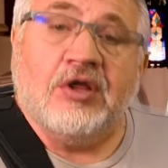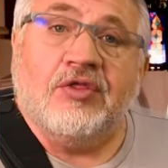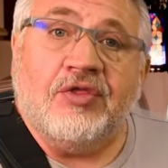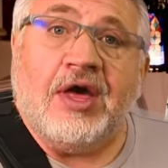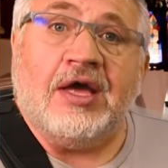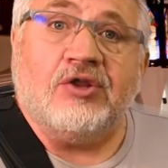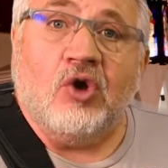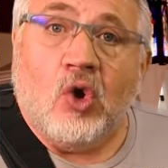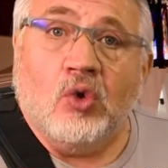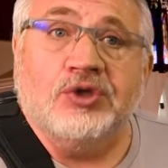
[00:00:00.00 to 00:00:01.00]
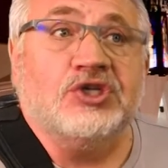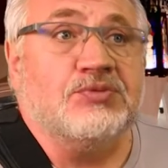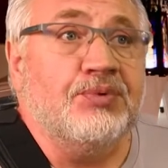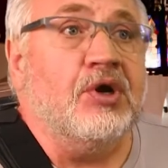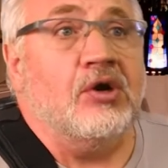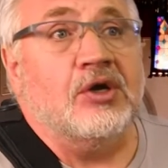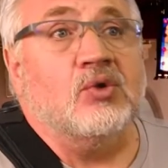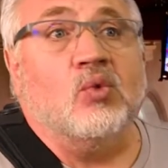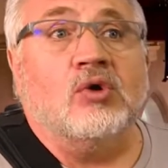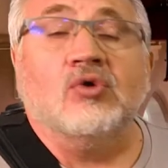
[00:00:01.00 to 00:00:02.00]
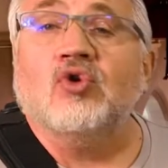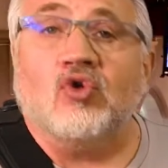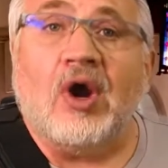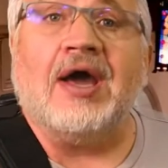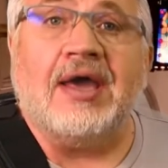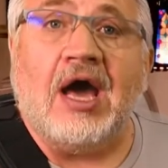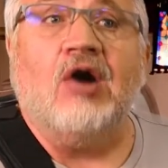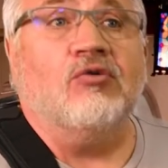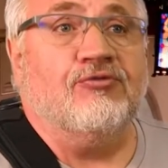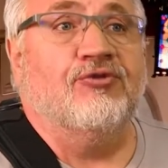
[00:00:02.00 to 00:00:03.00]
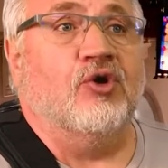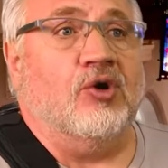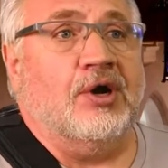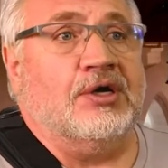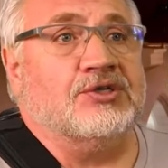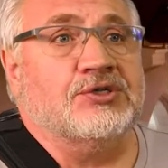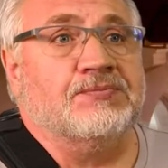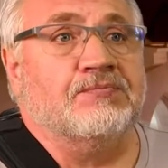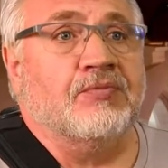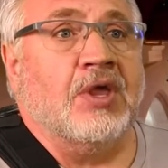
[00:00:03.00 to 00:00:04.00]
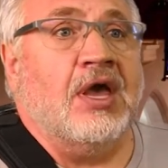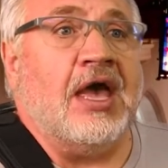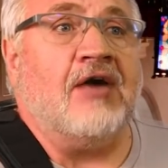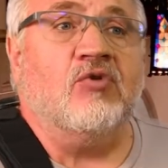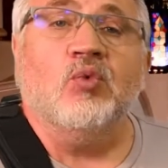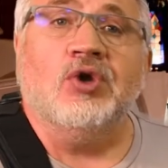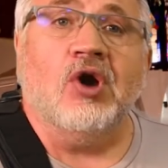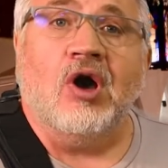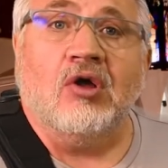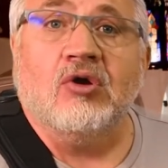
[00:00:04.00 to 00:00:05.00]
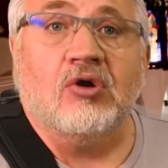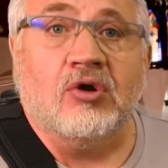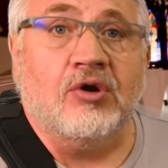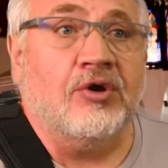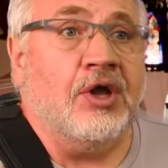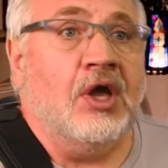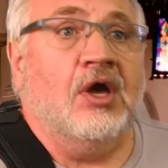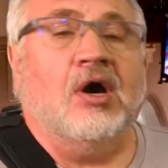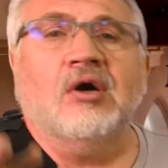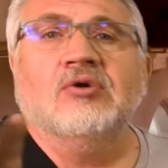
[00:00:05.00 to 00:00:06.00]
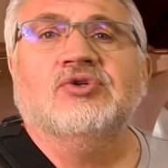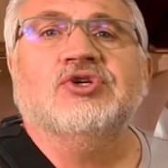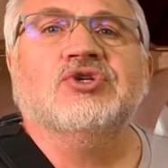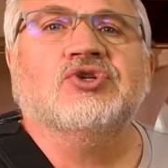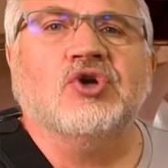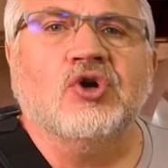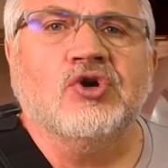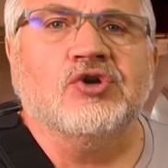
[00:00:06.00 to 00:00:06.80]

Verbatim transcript: that the Holy Spirit will cry out for us. Haven't we all heard, oh, just turn